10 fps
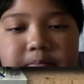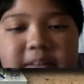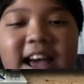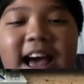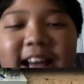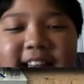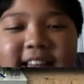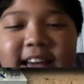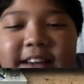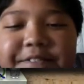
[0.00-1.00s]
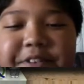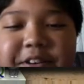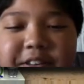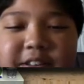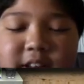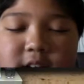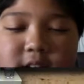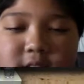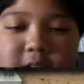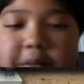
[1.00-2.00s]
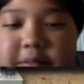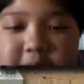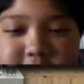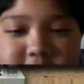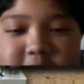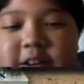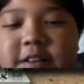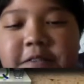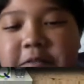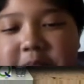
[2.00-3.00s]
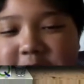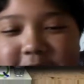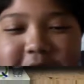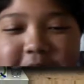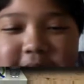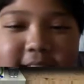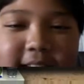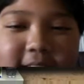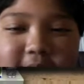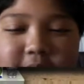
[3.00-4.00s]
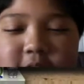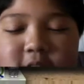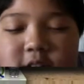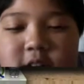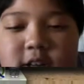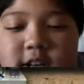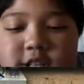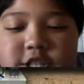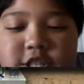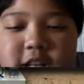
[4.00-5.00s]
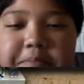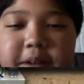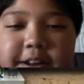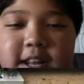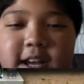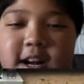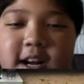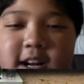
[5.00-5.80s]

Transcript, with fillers: Ha! Cave. Wait. Thomas, i was that cave? Stop right there.